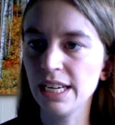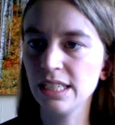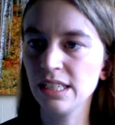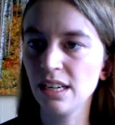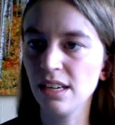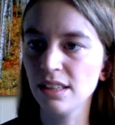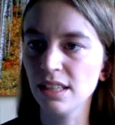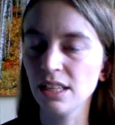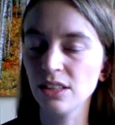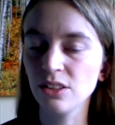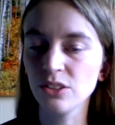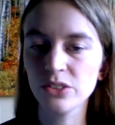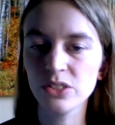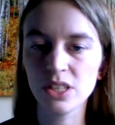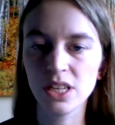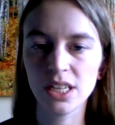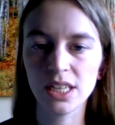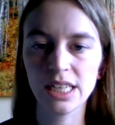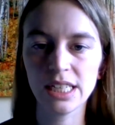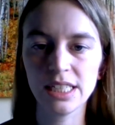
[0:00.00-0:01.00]
icon that looks
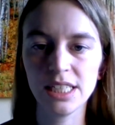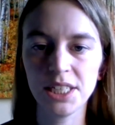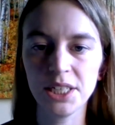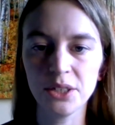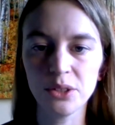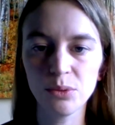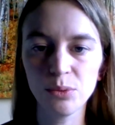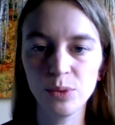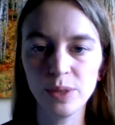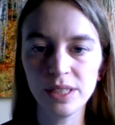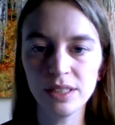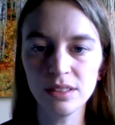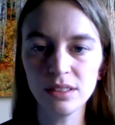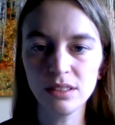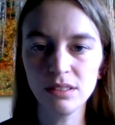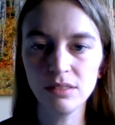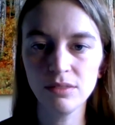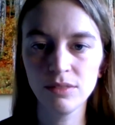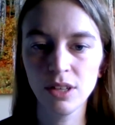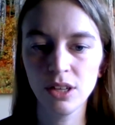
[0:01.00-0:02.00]
like a gear
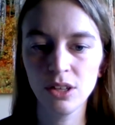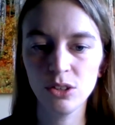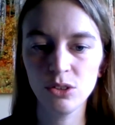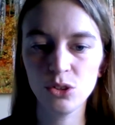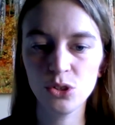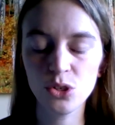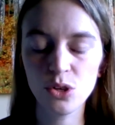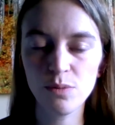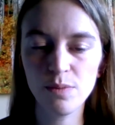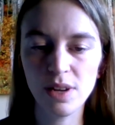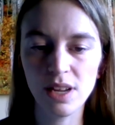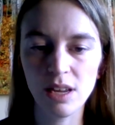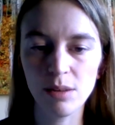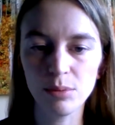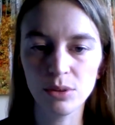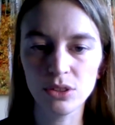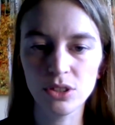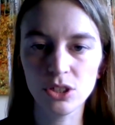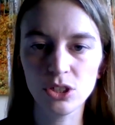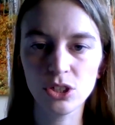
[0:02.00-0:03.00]
wheel, you should be
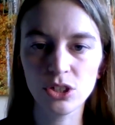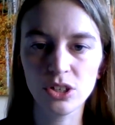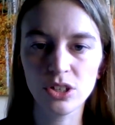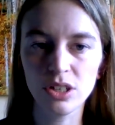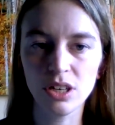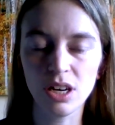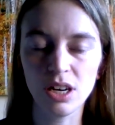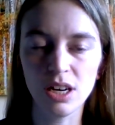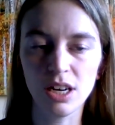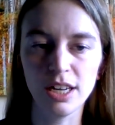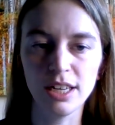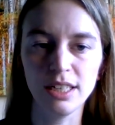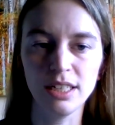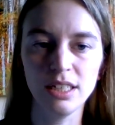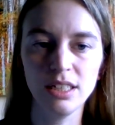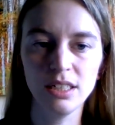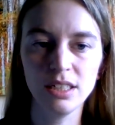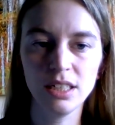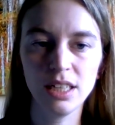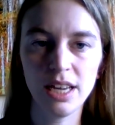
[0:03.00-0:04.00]
able to turn
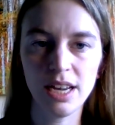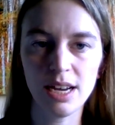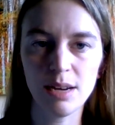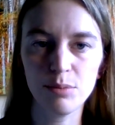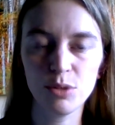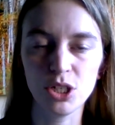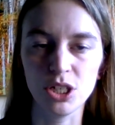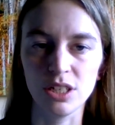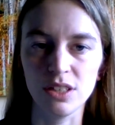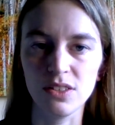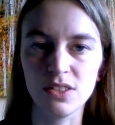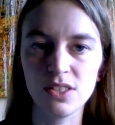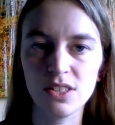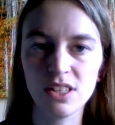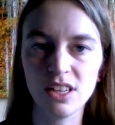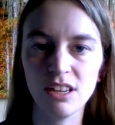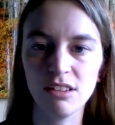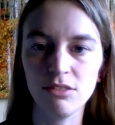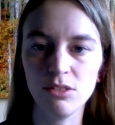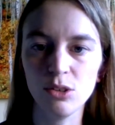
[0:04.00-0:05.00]
on captions
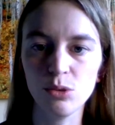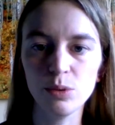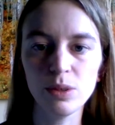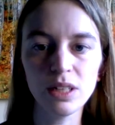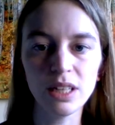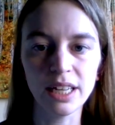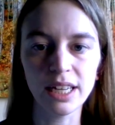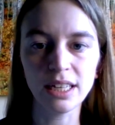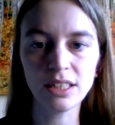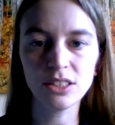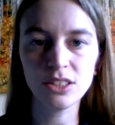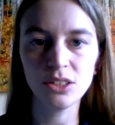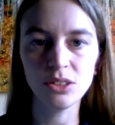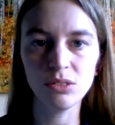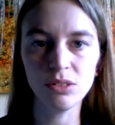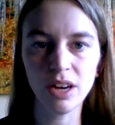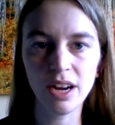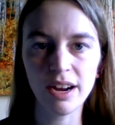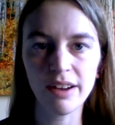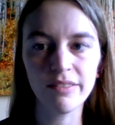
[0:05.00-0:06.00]
if you would like
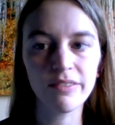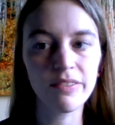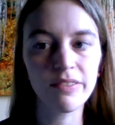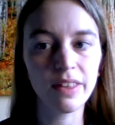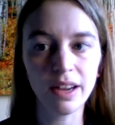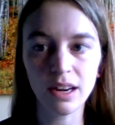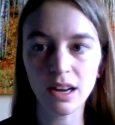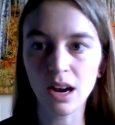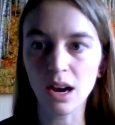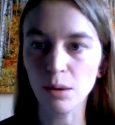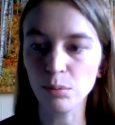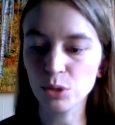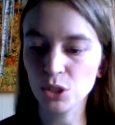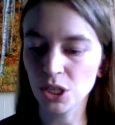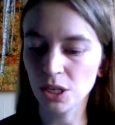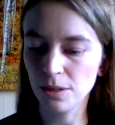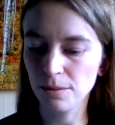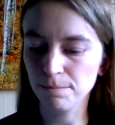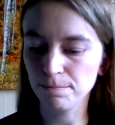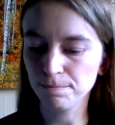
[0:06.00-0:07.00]
to have that
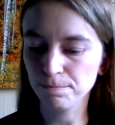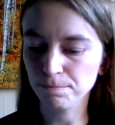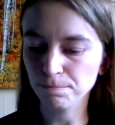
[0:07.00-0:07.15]
option.